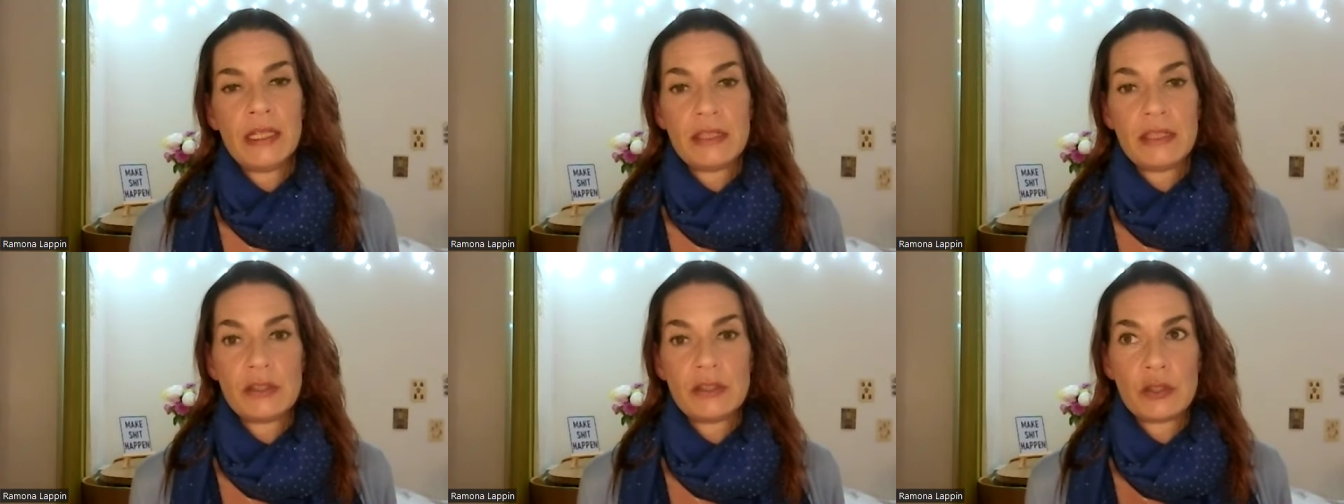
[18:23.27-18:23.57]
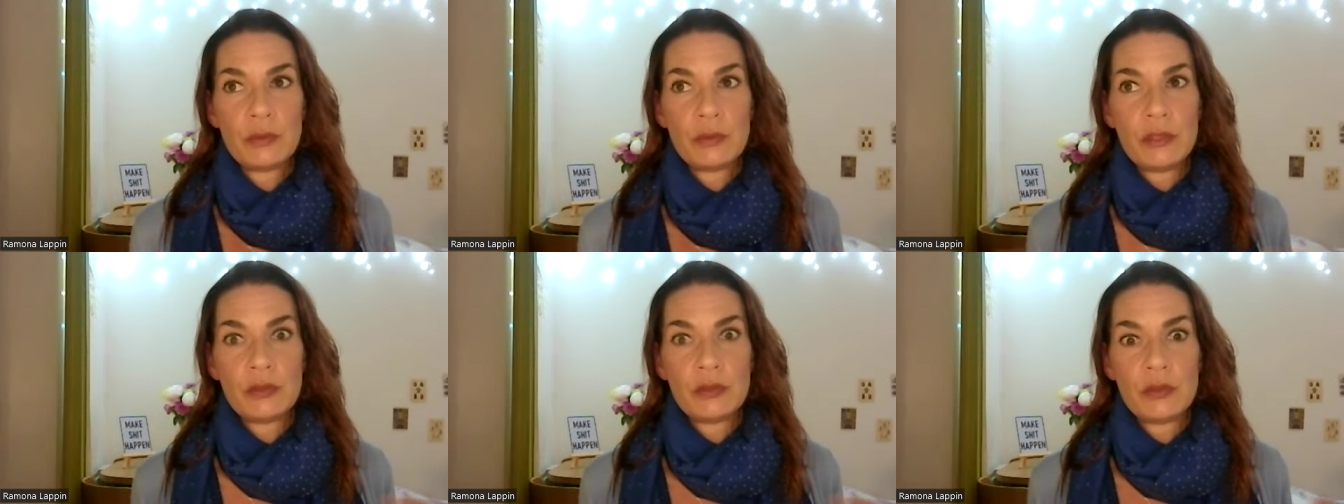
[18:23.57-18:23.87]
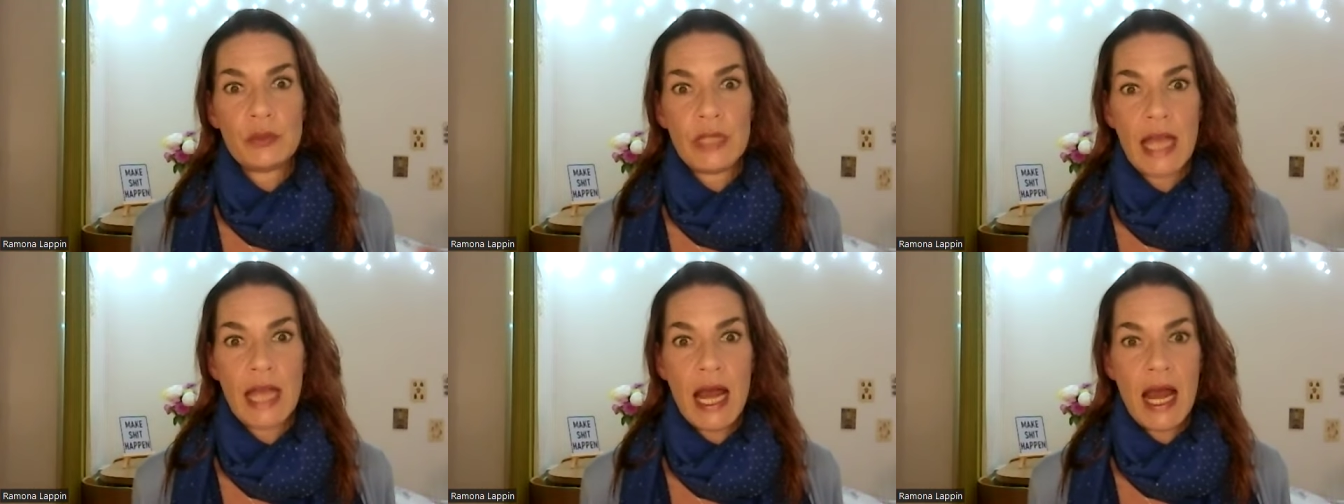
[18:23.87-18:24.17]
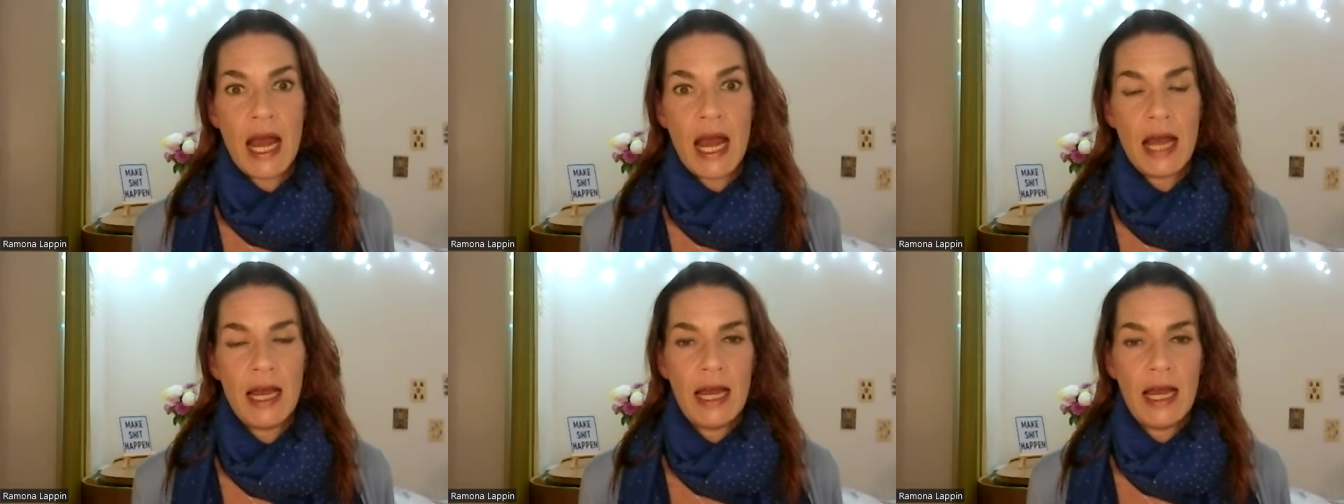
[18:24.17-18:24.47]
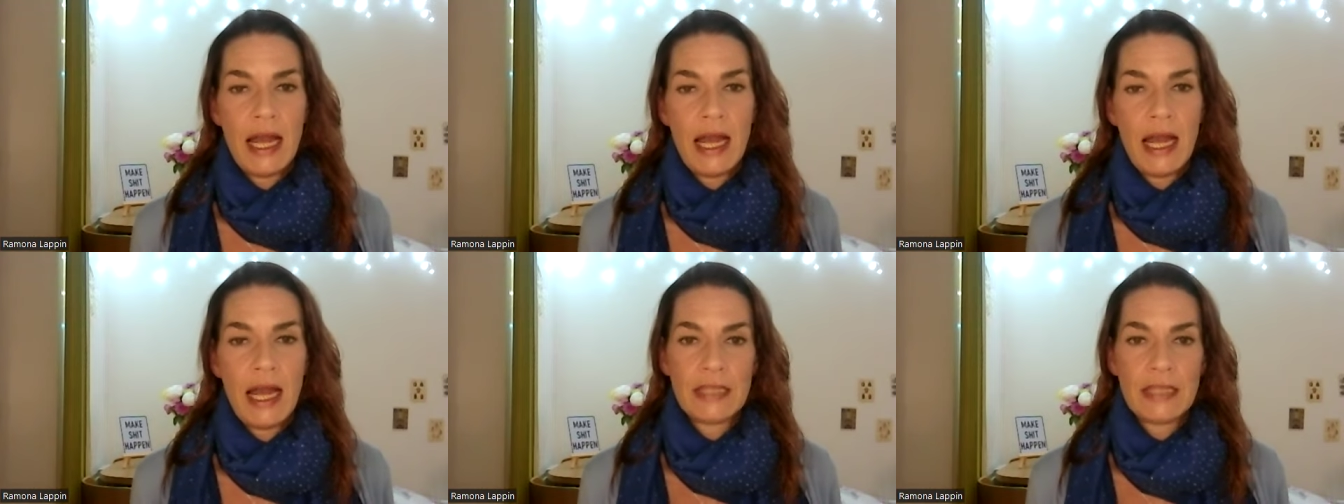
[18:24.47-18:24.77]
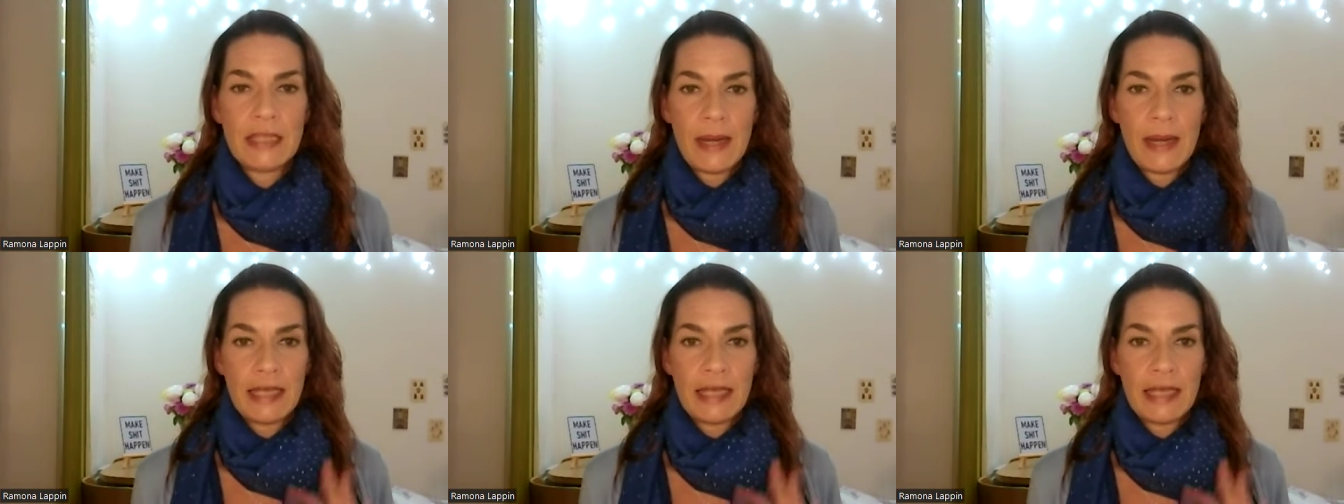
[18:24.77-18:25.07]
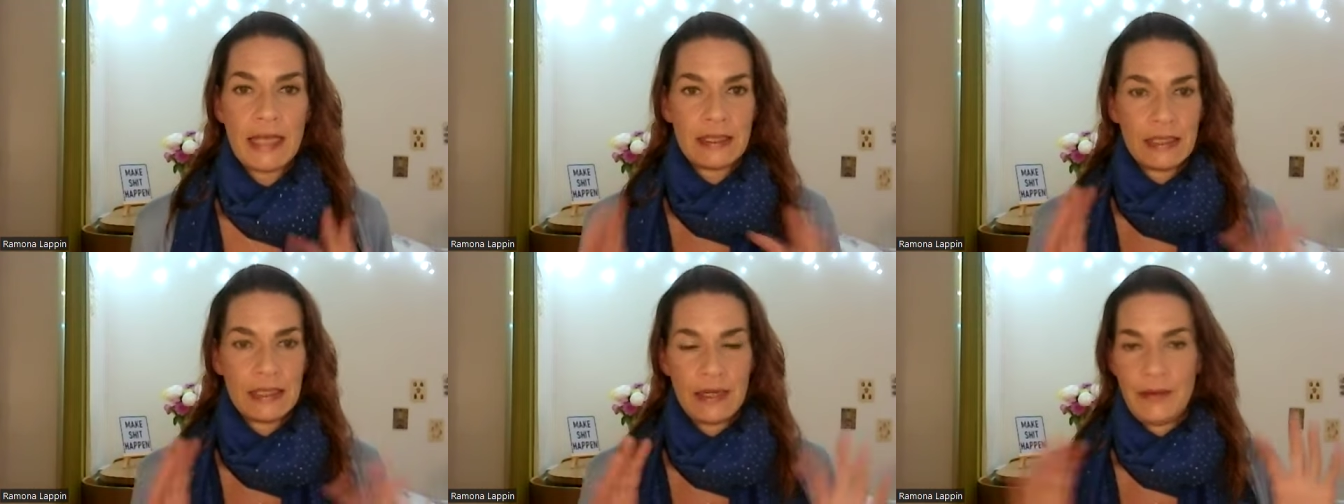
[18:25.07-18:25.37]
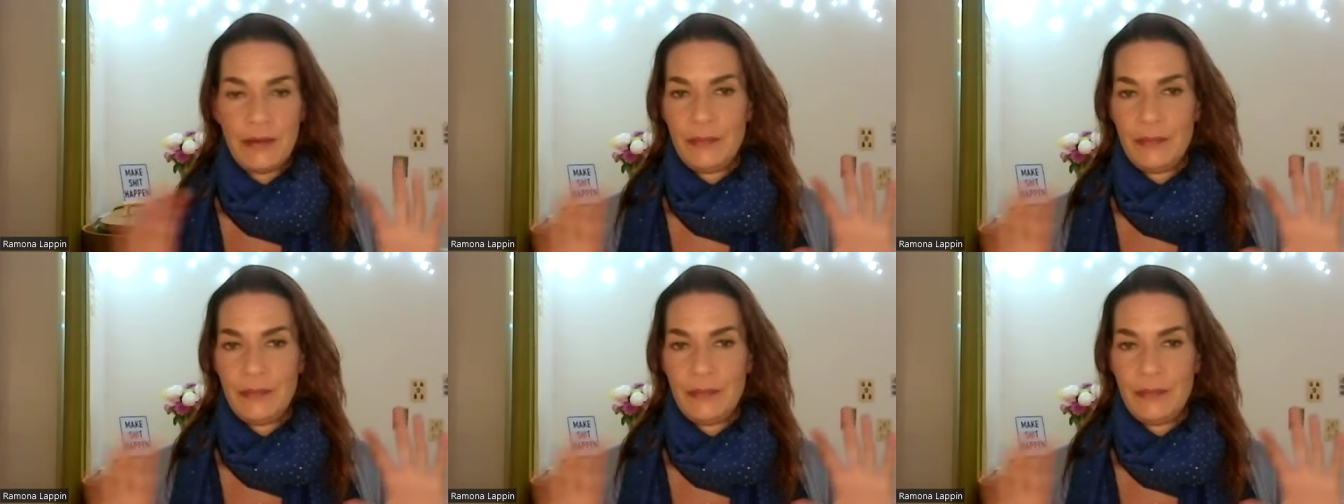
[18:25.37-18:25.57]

This is who we truly are, as well as